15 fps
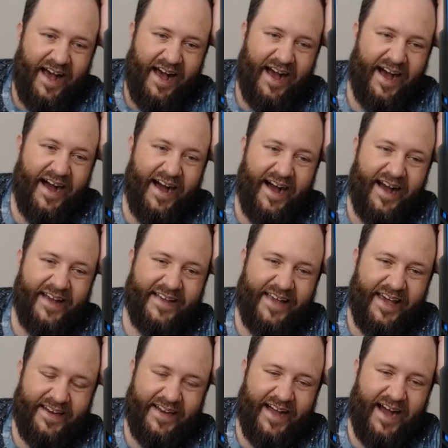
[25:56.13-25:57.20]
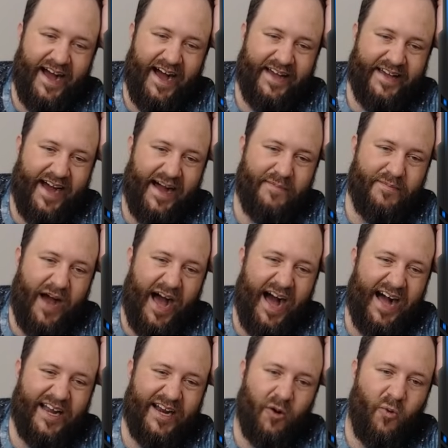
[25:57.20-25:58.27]
I, again, I, I'm
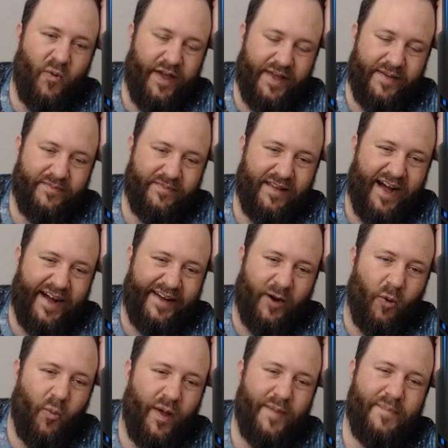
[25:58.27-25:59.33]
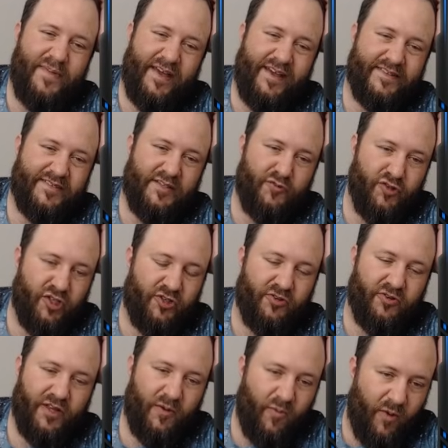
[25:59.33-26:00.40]
on a whim, on a whim because of
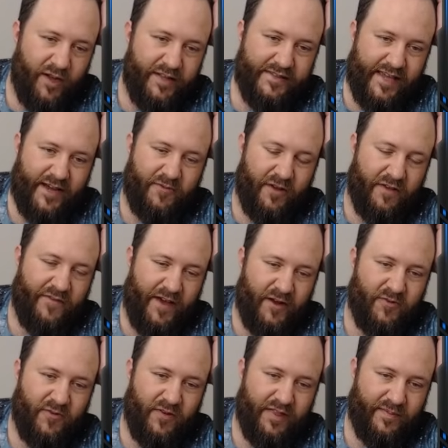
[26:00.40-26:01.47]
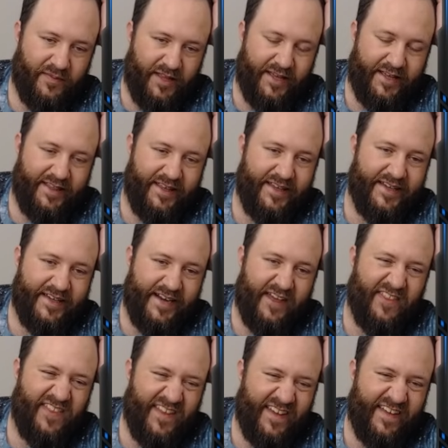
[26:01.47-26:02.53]
literally one deck we found with him lately, and I
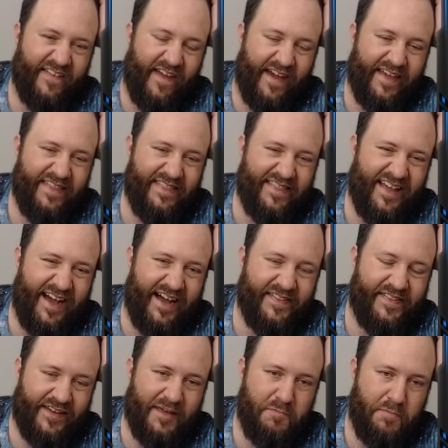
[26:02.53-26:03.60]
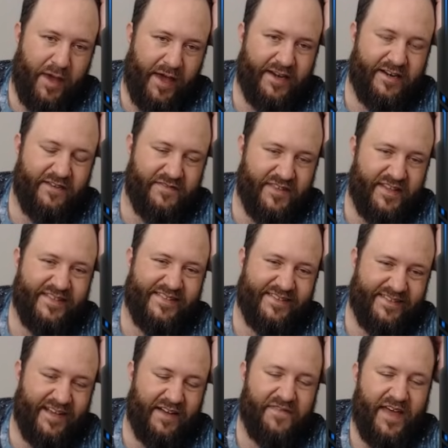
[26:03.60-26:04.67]
think that the competitiveness
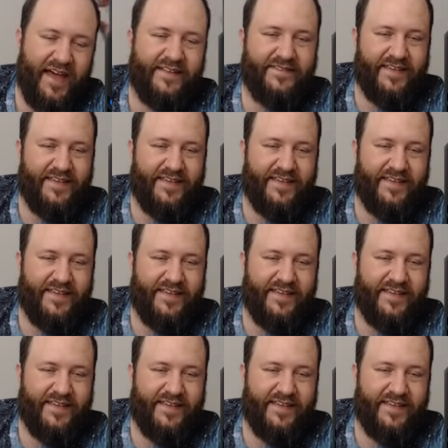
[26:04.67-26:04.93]
of that